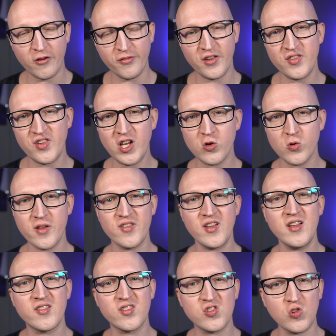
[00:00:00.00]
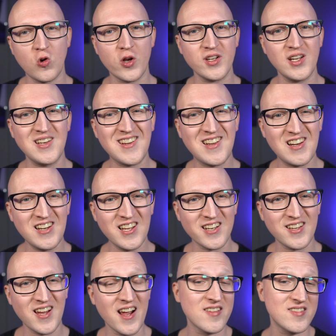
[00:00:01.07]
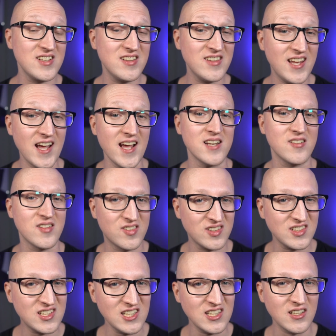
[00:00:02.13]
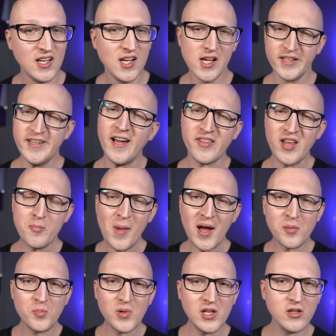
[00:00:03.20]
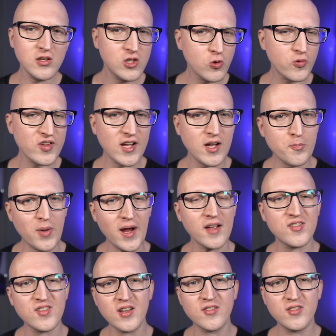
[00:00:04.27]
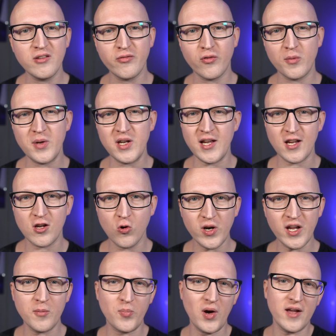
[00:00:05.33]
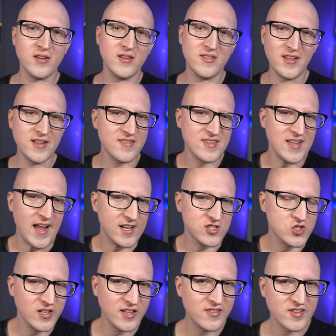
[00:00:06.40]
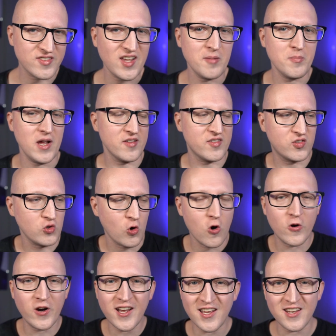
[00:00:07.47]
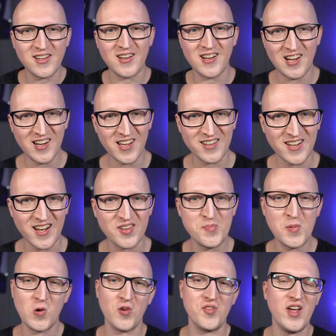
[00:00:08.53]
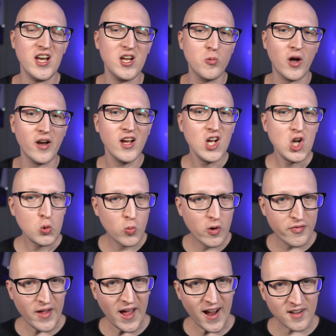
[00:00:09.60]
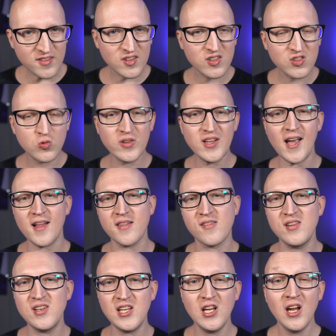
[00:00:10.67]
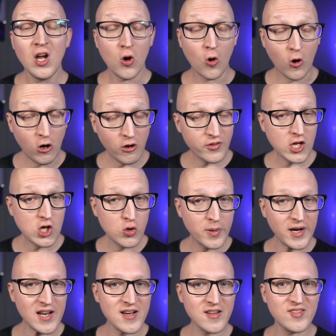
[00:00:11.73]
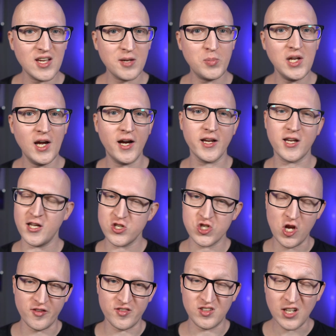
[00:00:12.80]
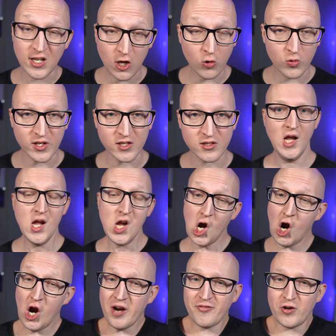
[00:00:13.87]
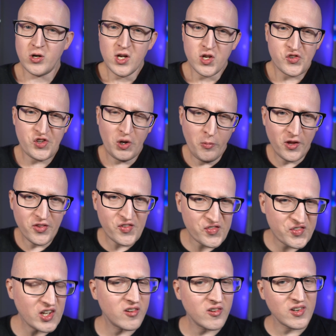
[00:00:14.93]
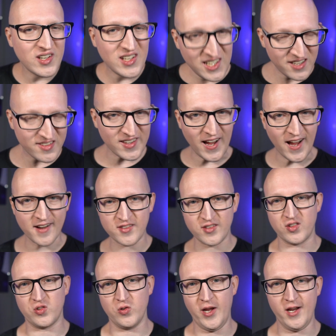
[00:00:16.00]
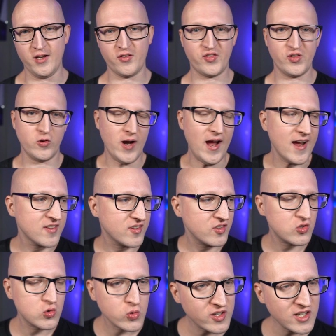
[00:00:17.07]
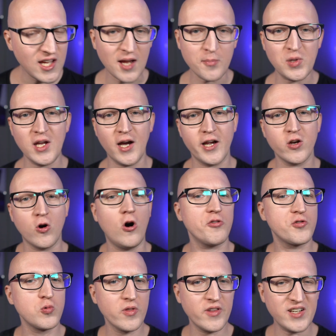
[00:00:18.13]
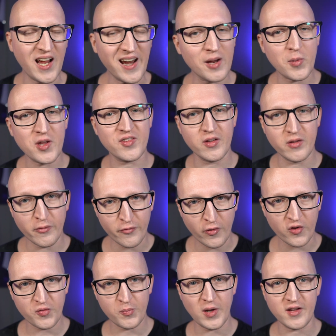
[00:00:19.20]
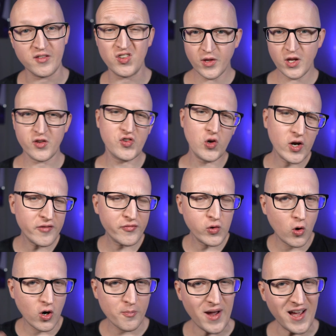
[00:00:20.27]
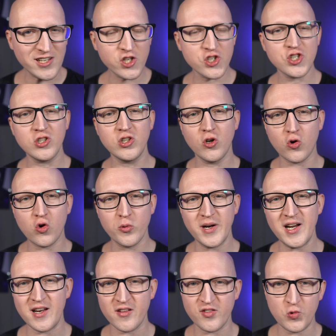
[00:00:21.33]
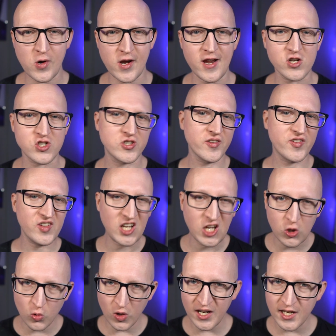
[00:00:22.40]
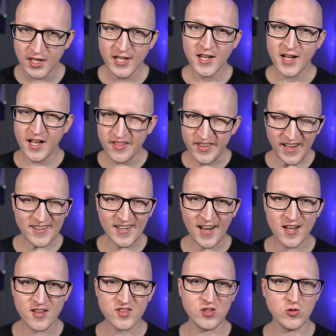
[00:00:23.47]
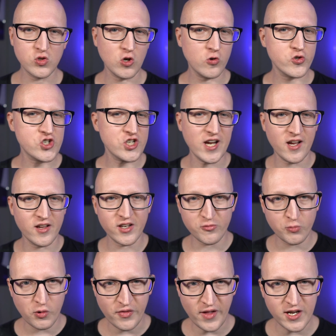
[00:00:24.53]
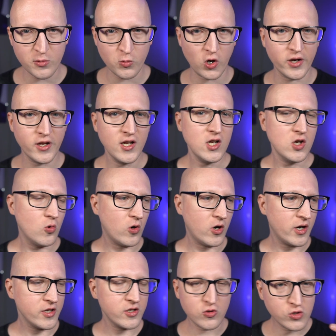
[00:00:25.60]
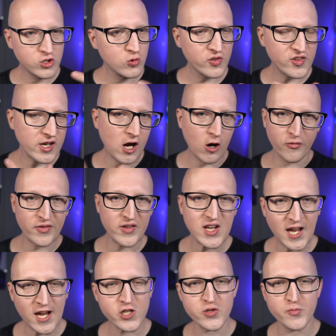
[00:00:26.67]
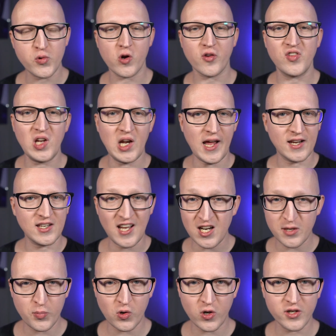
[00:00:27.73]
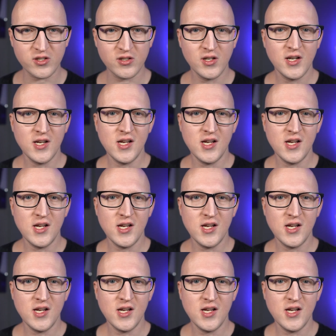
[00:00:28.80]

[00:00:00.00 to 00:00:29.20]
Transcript: of the secrets is stored in clear text in the etcd. Yeah, they might be using a base 64-bit encoding, but it's actually the same as storing it in clear text because anyone with access to the etcd or the Kubernetes API can just decoded. However, someone still needs access to it, so access to the API or to the database in the first place. So if you are managing your Kubernetes credentials securely, in that case you don't share it with anyone or you use an authentication proxy like Teleport,